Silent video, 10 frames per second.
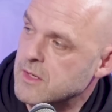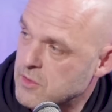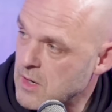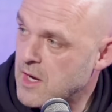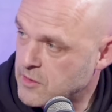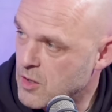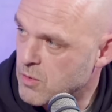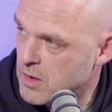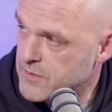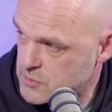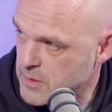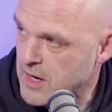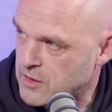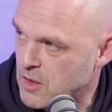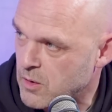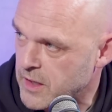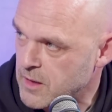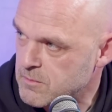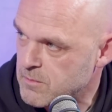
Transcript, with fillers: I'd do. I'd go. This is where I'd go on it.